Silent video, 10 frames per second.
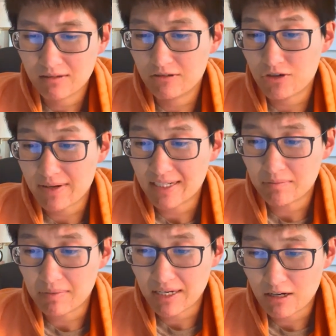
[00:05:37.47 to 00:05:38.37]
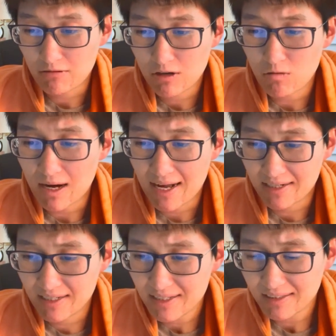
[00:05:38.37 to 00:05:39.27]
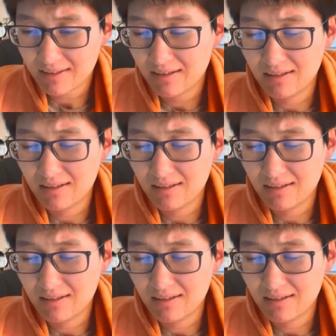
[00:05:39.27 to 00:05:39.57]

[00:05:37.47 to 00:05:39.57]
who drinks beer requires.